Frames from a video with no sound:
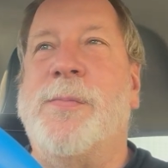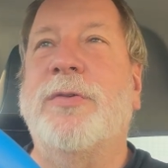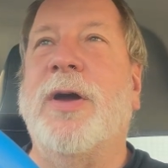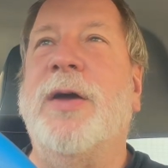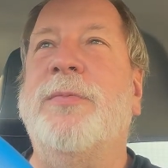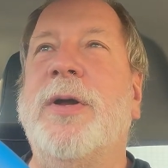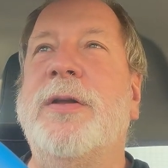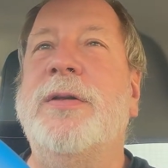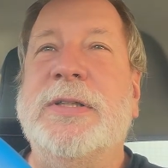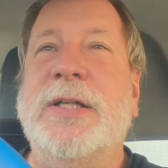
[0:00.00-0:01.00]
drive
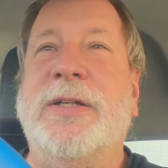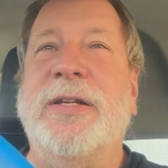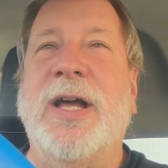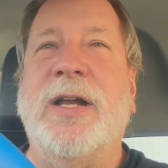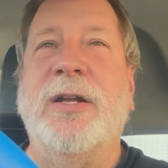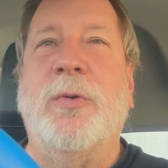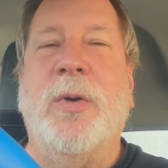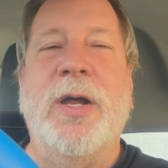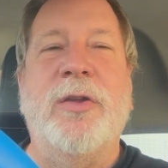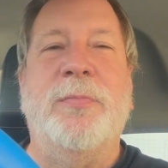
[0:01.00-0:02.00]
when it's not
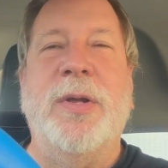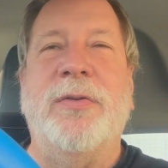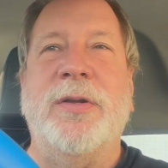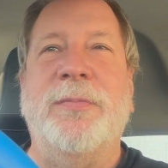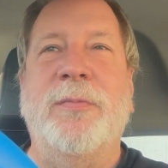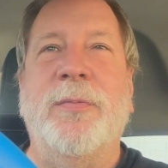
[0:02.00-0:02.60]
quite as busy,